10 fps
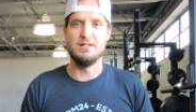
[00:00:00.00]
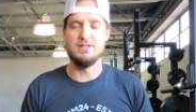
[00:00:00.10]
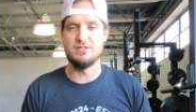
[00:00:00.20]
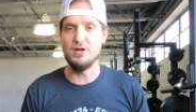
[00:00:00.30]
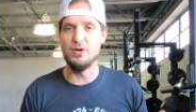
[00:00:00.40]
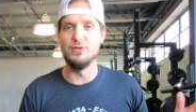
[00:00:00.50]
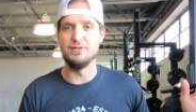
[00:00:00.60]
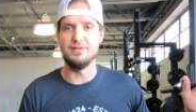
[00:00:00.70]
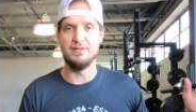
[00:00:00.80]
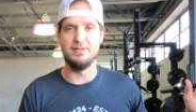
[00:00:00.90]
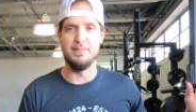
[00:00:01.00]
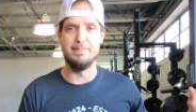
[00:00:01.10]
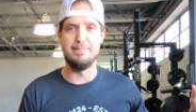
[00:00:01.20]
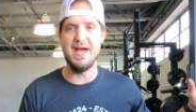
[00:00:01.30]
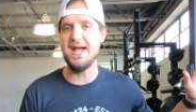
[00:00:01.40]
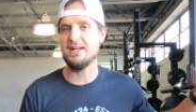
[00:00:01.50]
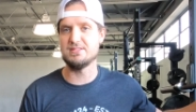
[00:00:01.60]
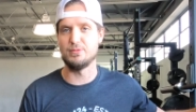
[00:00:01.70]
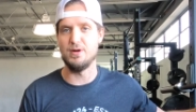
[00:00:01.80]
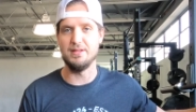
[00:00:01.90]
So the back
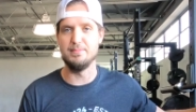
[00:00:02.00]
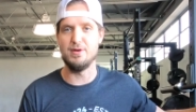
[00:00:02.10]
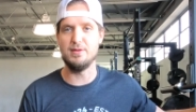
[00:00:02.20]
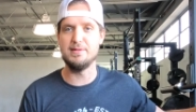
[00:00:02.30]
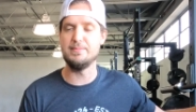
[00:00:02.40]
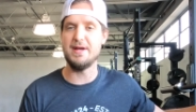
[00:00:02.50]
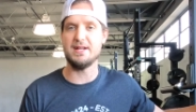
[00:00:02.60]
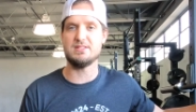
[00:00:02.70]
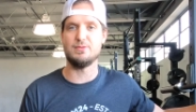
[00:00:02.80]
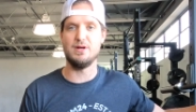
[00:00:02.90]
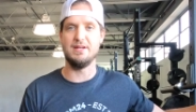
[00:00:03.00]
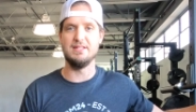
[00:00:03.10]
squat, the barbell back squat,